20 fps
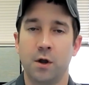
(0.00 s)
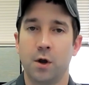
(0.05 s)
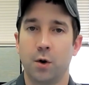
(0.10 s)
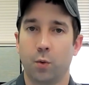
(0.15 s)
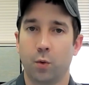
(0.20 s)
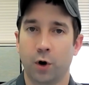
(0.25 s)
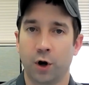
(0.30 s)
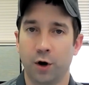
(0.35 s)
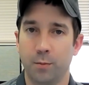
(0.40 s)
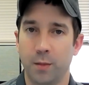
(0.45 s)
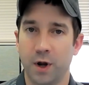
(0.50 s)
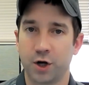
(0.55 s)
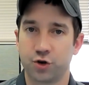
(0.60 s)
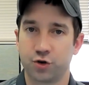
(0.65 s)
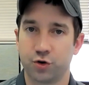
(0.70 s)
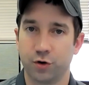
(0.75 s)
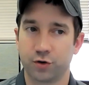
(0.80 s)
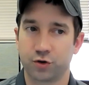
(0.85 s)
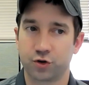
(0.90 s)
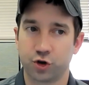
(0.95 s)
We're going to make
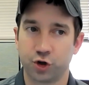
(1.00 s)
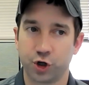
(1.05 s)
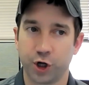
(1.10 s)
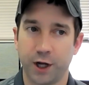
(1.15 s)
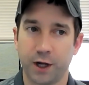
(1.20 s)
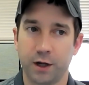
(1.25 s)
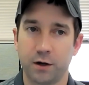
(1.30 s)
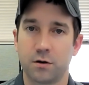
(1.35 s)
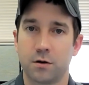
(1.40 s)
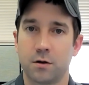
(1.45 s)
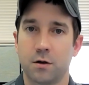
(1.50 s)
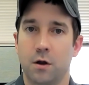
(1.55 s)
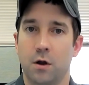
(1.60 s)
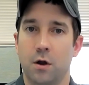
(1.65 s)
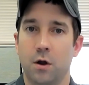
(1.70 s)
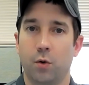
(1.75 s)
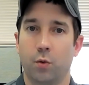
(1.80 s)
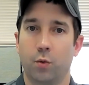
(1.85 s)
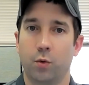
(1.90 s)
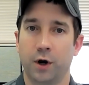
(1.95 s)
sure it's clean.
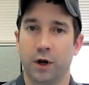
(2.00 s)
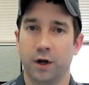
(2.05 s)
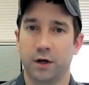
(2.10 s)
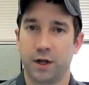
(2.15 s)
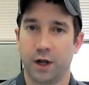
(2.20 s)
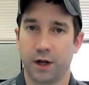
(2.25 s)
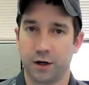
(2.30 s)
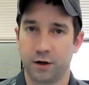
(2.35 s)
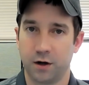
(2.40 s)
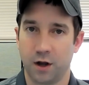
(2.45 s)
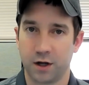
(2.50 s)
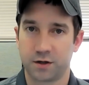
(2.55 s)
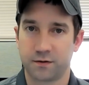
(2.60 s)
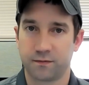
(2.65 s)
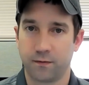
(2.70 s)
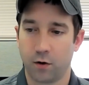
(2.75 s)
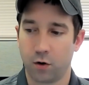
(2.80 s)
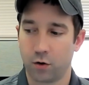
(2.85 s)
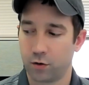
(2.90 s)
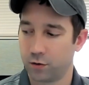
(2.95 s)
We're going to take nice
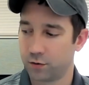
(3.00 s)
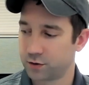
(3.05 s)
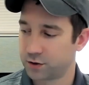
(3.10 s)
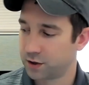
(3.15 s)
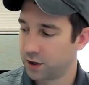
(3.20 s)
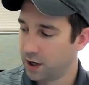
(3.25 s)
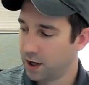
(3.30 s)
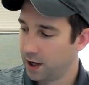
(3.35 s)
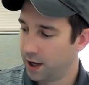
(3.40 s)
photos.